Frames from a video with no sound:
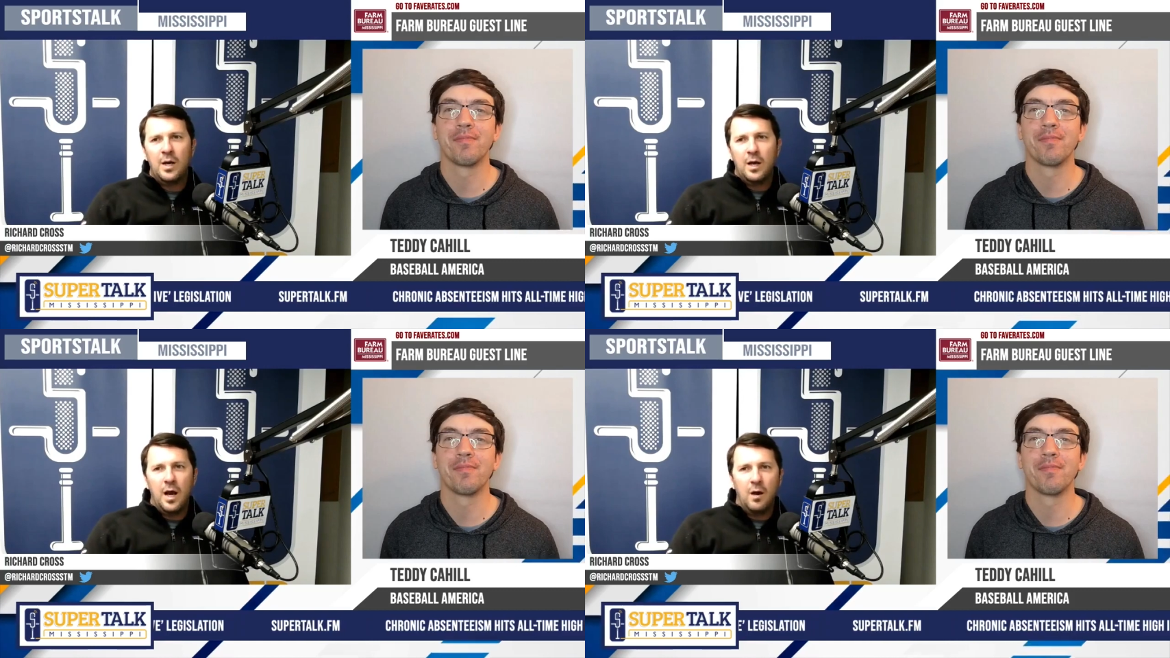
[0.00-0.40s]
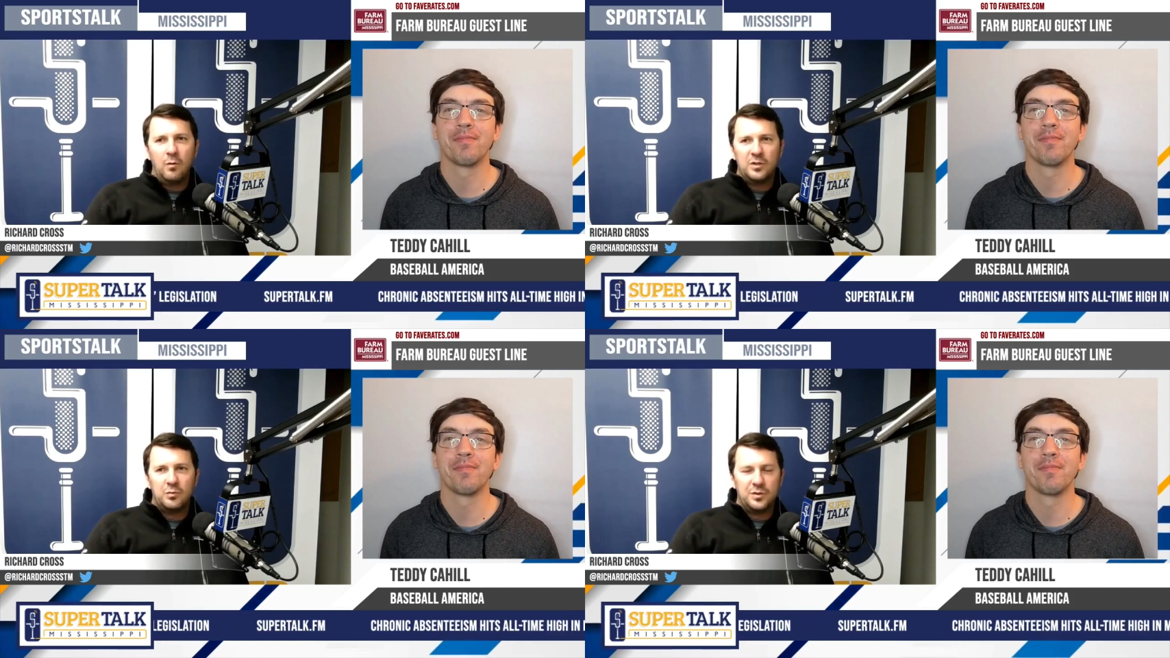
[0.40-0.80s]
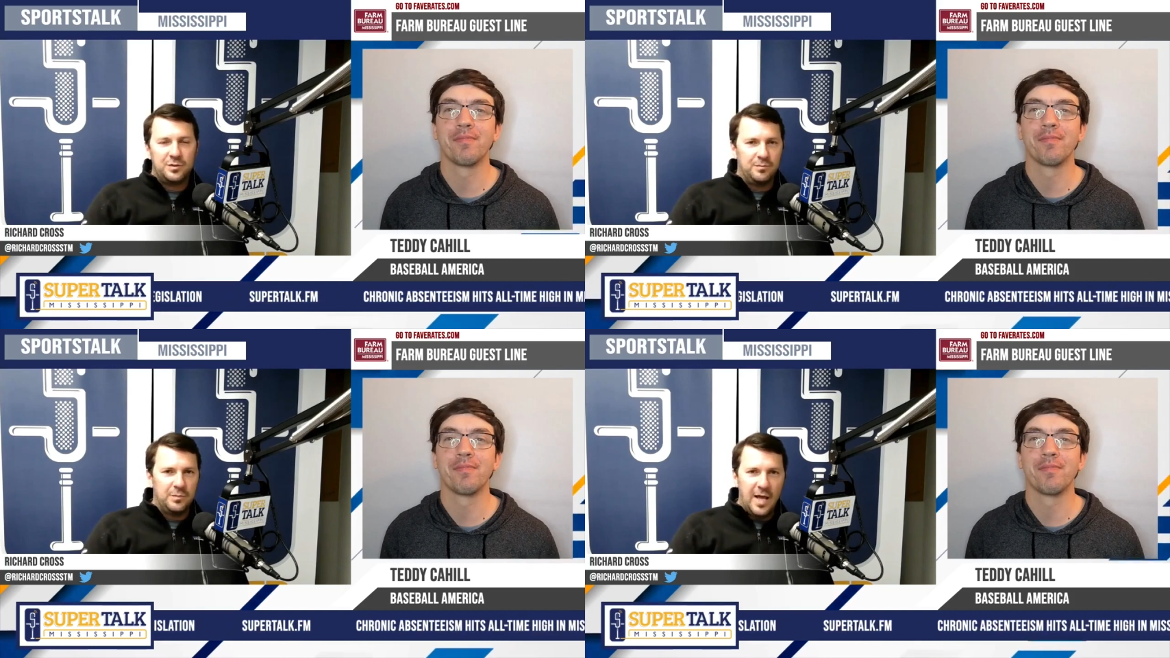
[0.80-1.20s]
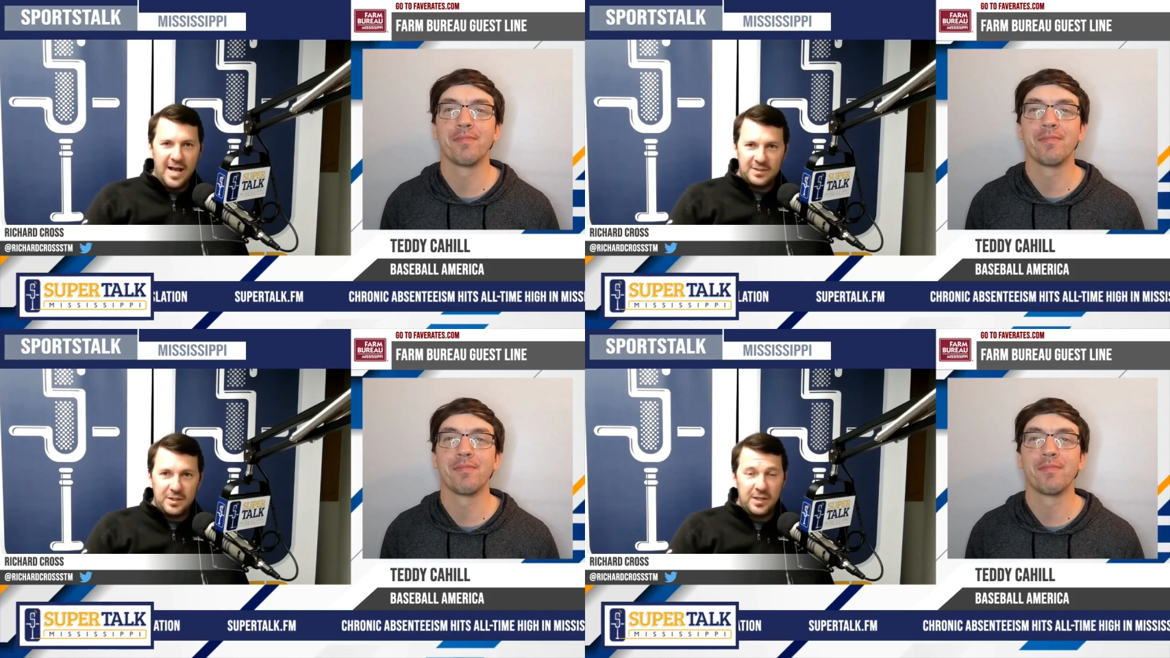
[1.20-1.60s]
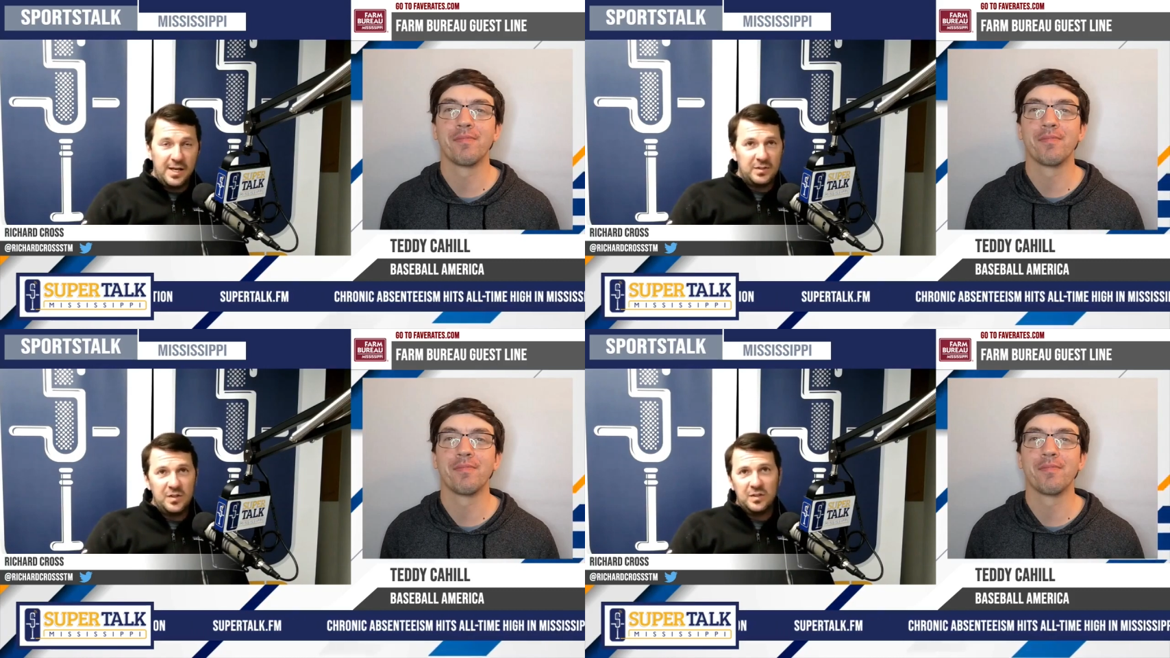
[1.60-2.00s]
Speaker 1: uh, which was last in the
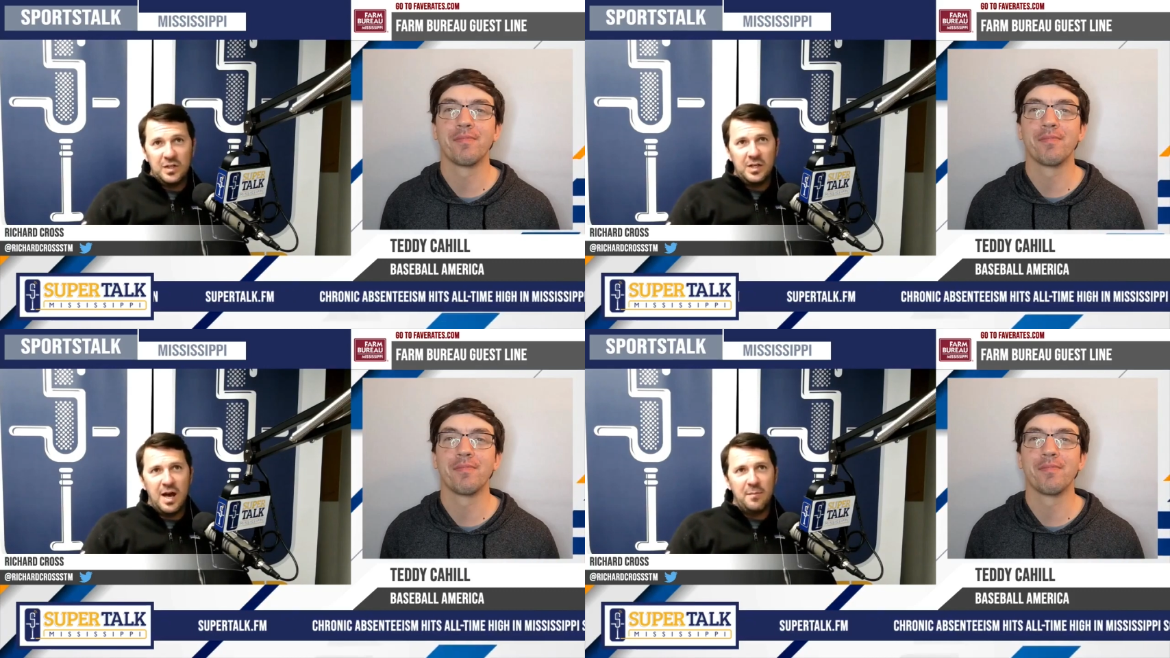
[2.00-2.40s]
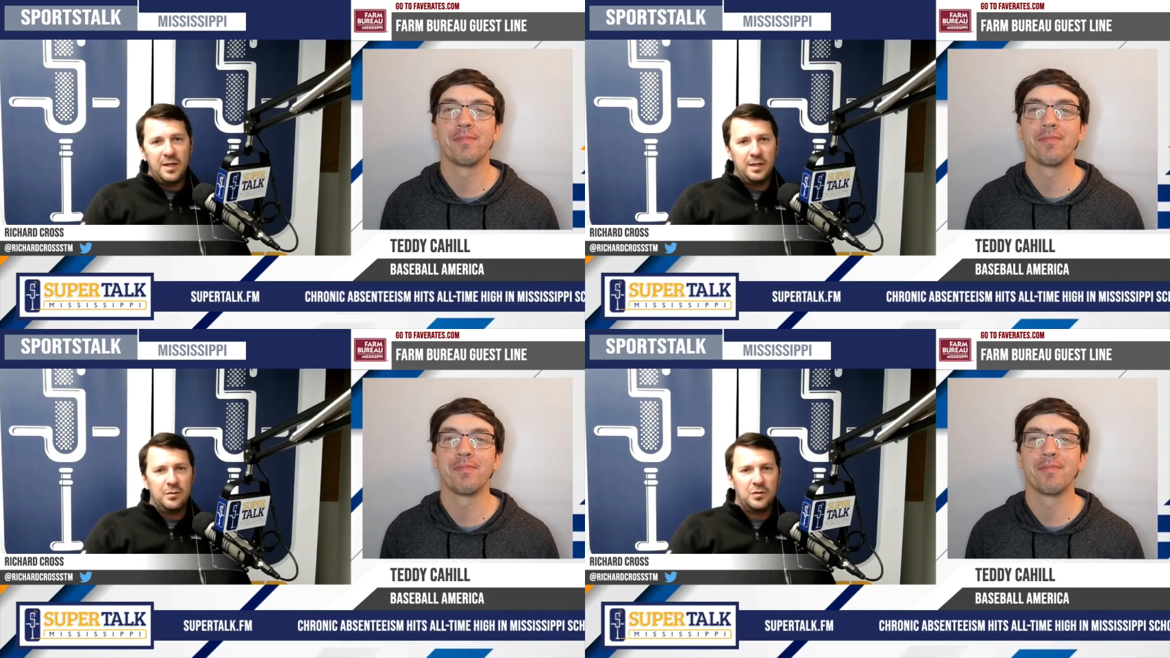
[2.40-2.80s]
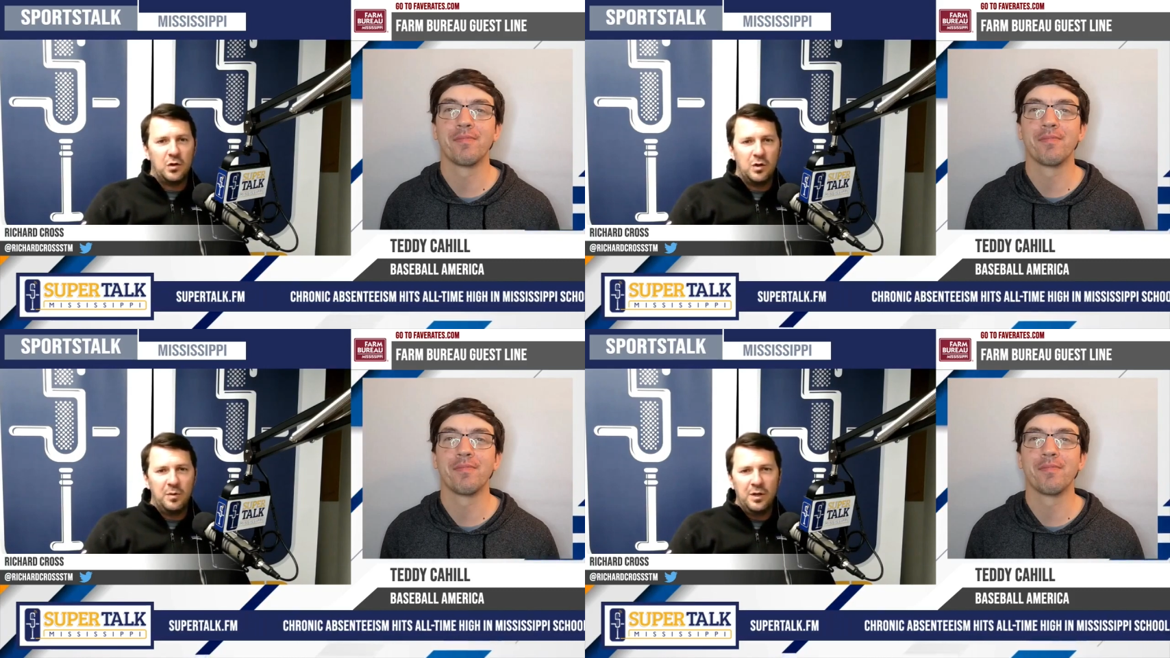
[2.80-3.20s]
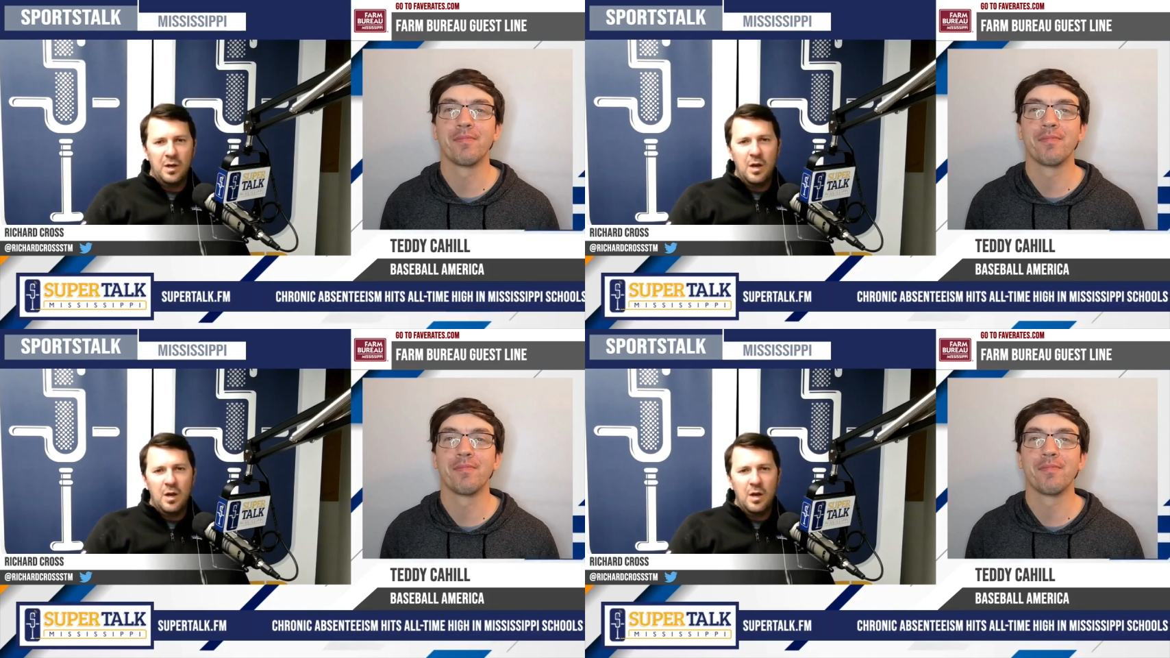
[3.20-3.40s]
SEC and not making the tournament.